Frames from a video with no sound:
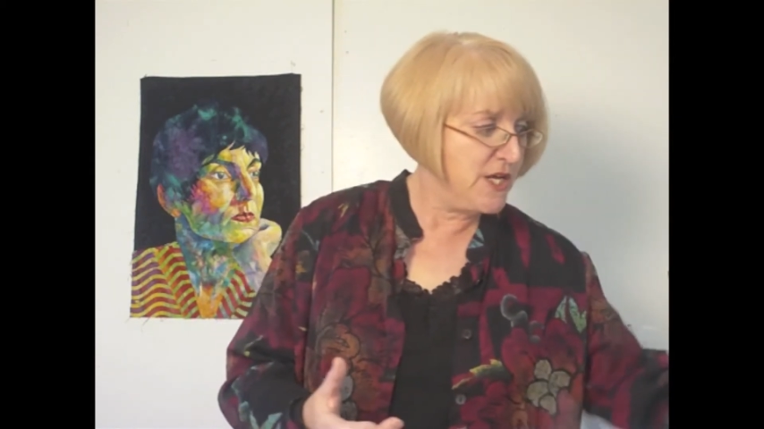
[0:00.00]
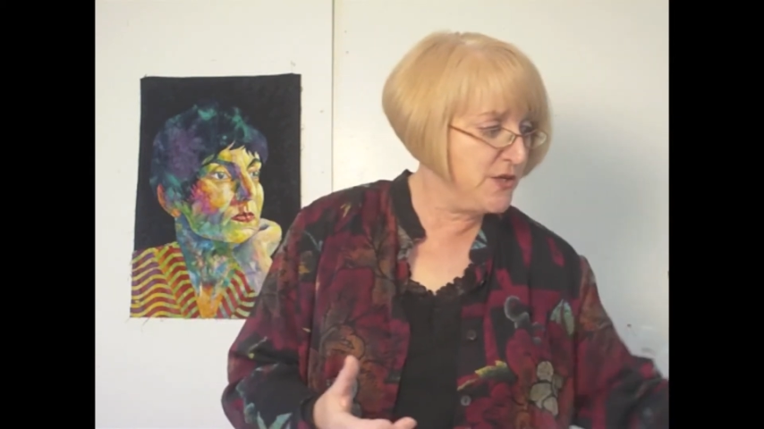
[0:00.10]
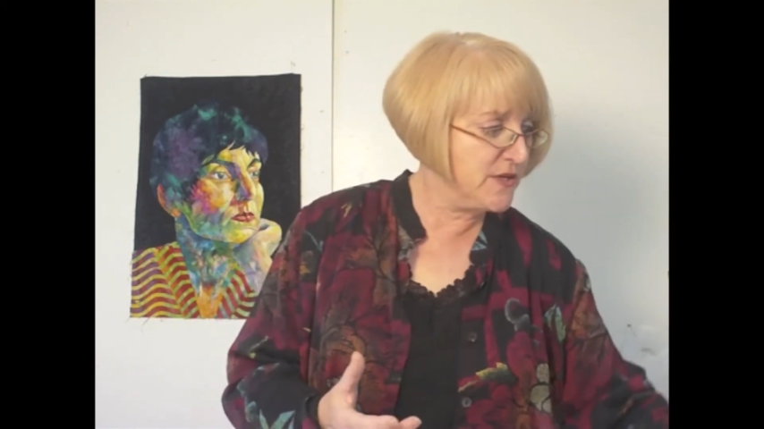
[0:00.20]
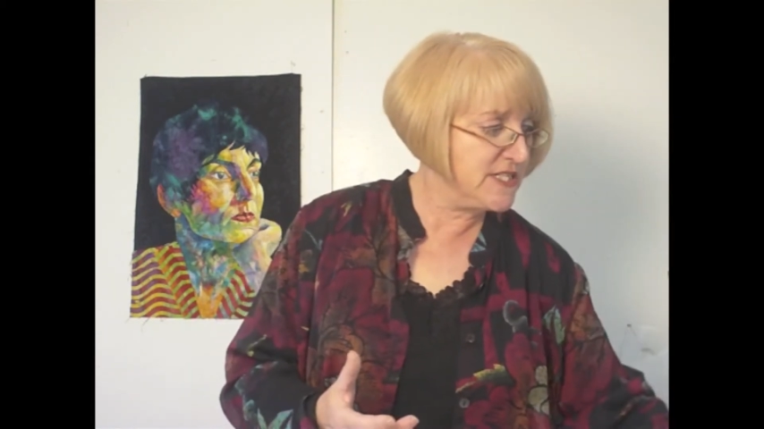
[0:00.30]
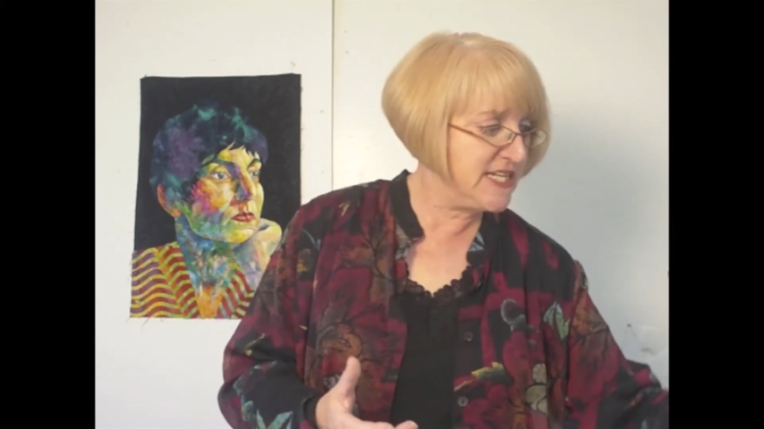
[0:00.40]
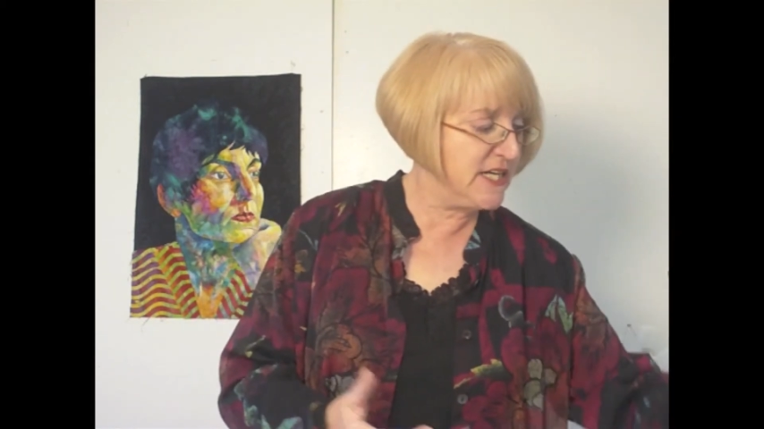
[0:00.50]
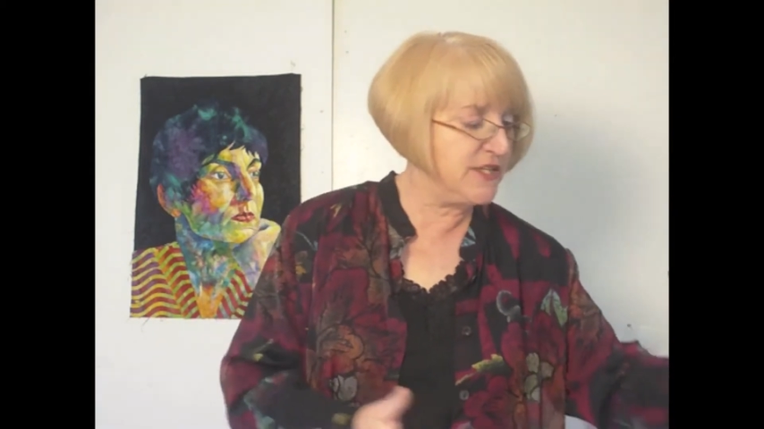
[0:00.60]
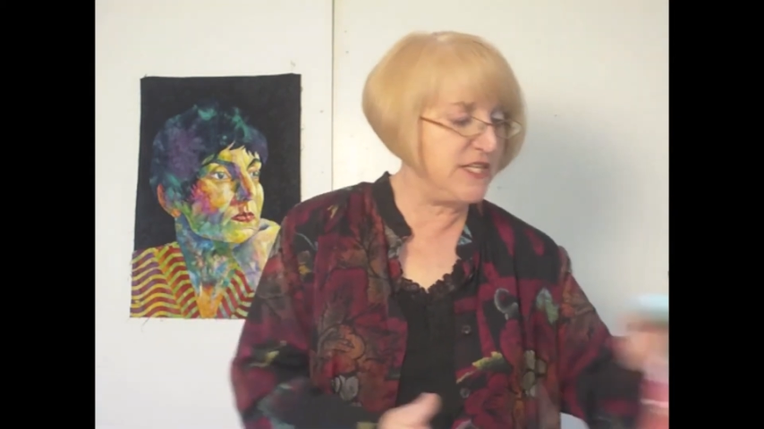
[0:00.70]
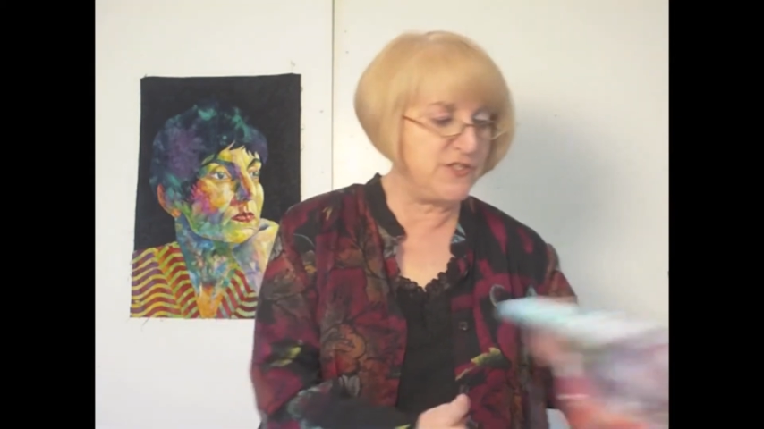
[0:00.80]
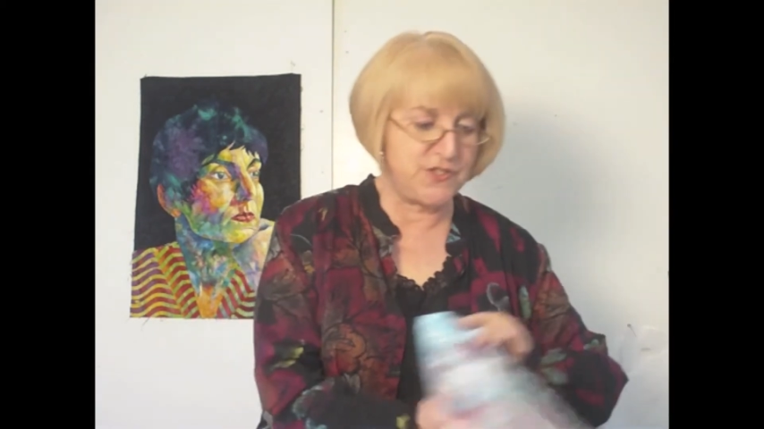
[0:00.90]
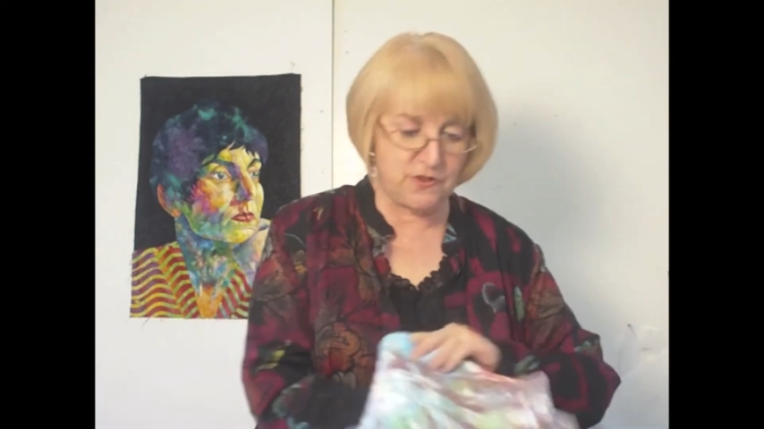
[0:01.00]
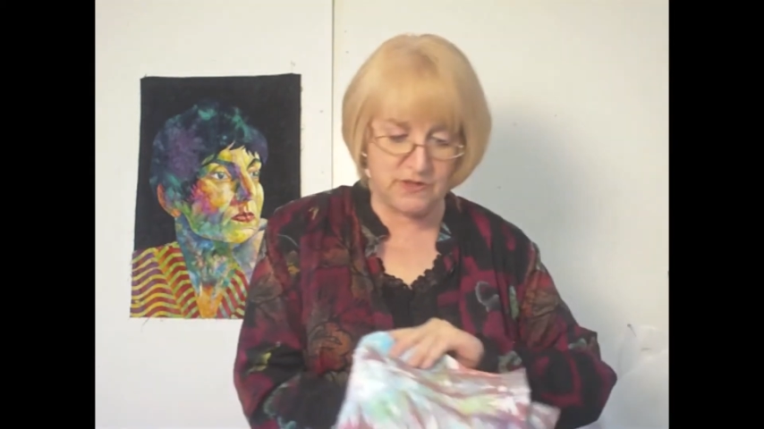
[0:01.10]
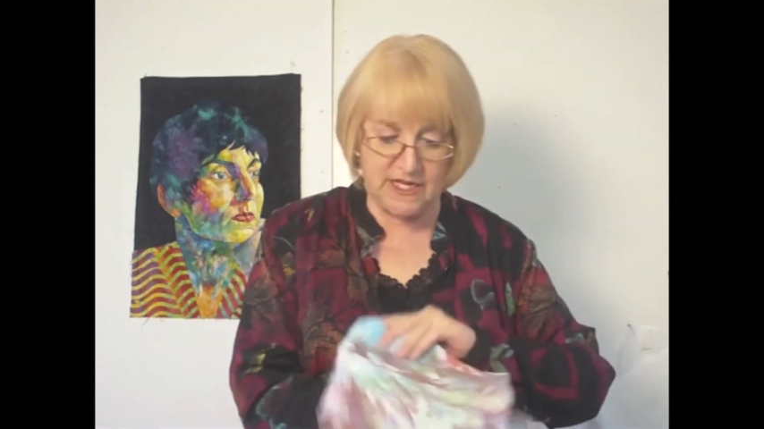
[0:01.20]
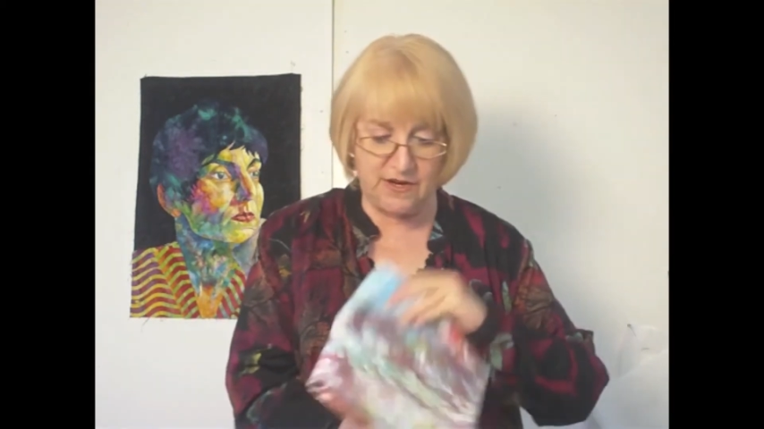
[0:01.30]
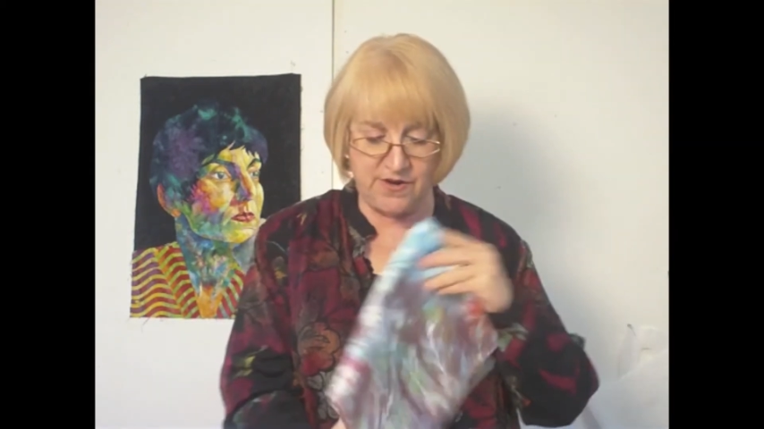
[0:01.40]
You can tell these
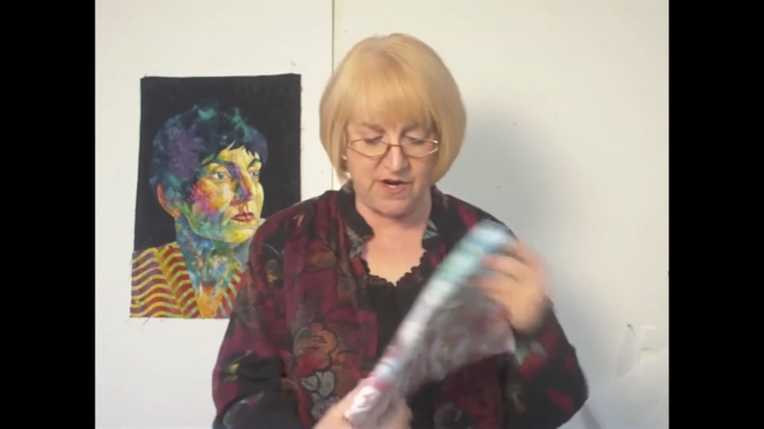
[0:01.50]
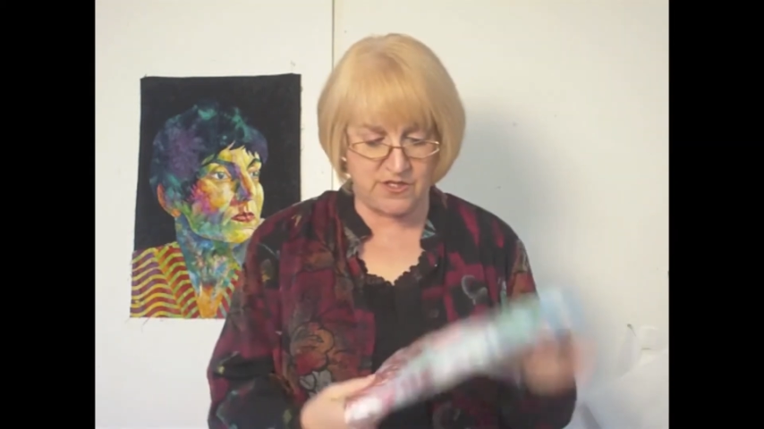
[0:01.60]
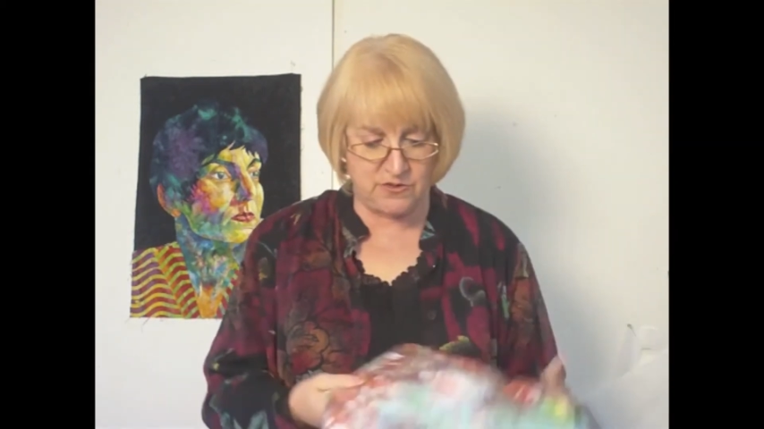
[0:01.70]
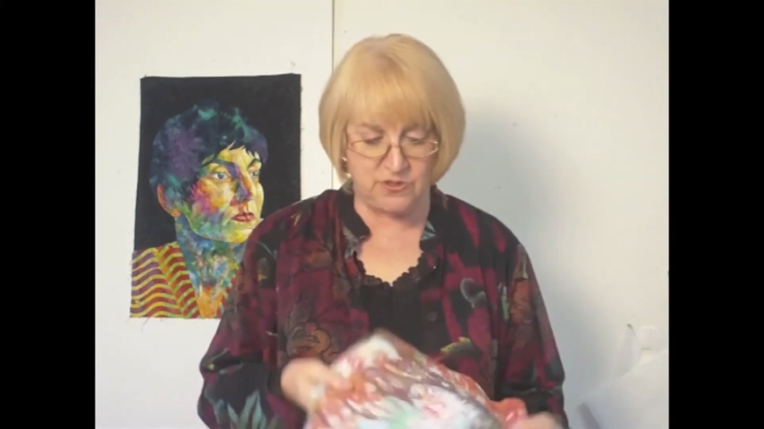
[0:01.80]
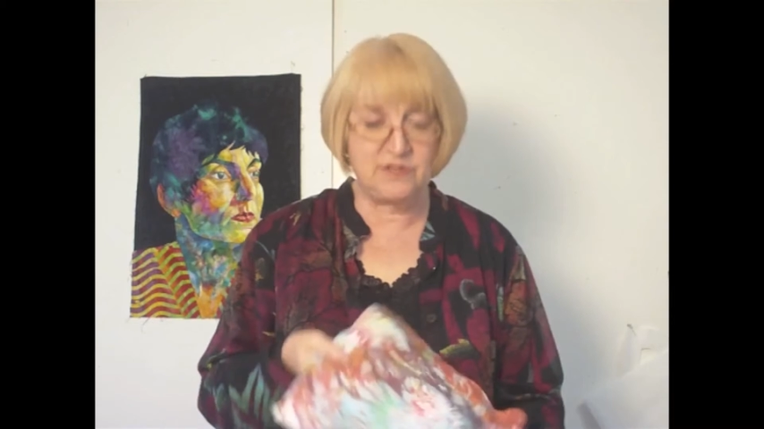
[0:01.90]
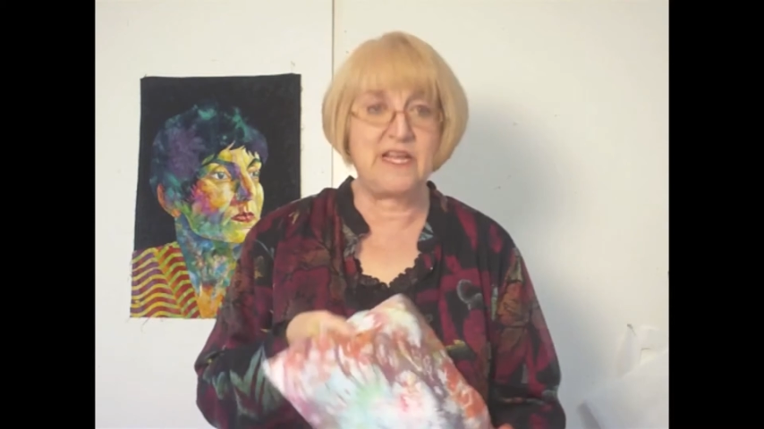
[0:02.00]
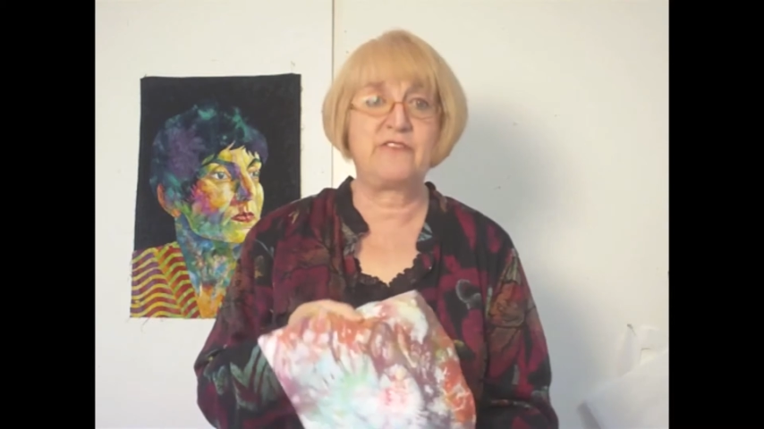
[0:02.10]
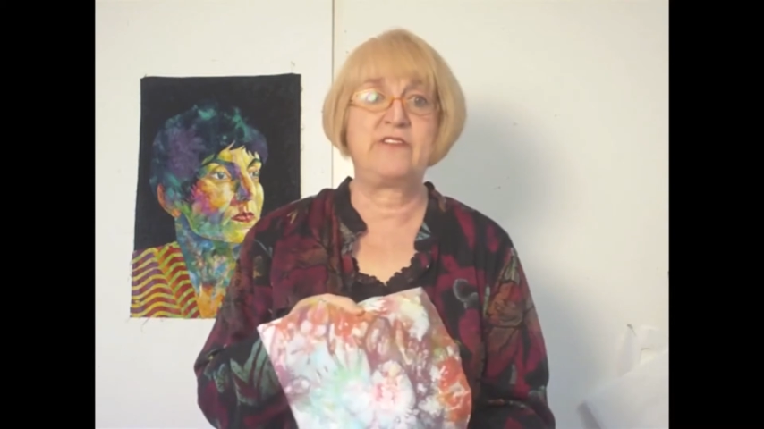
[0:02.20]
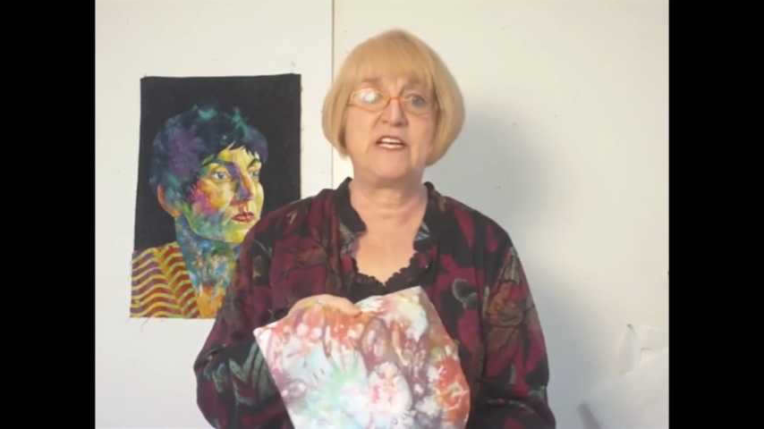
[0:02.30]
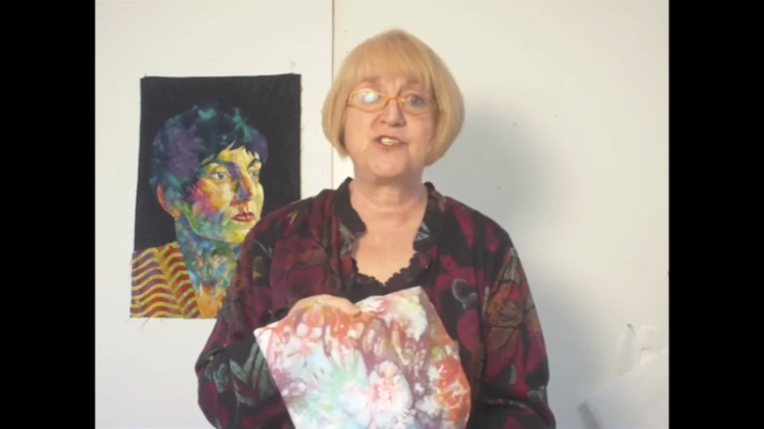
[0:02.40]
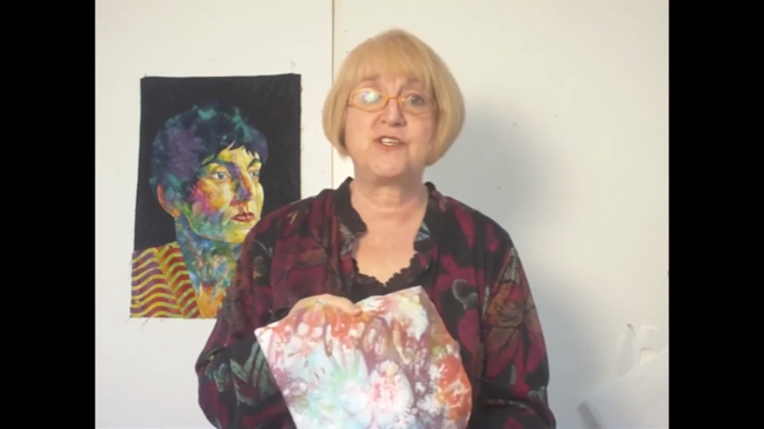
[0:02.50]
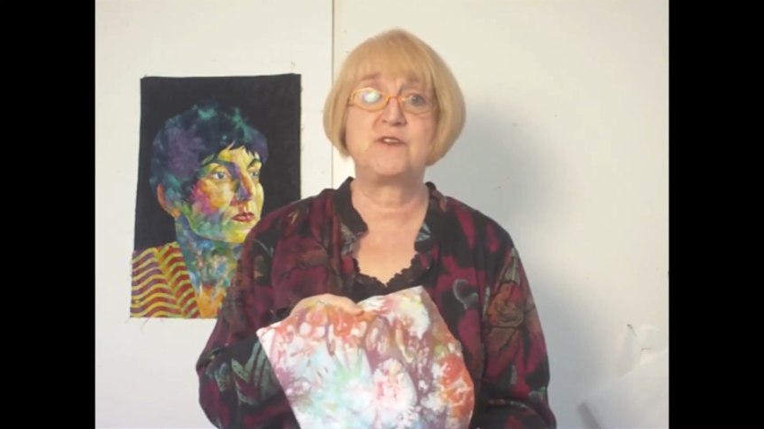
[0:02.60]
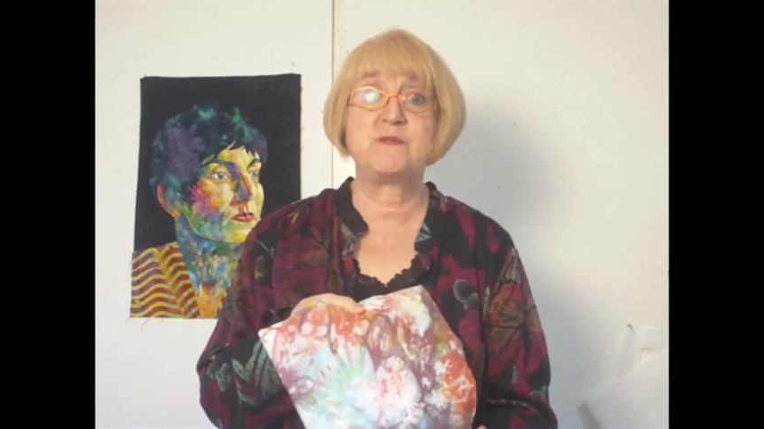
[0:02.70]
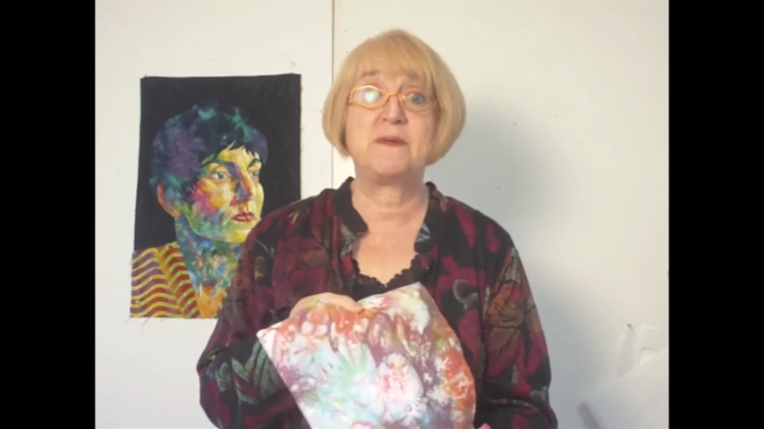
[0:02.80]
certainly are not, don't look like flesh tones,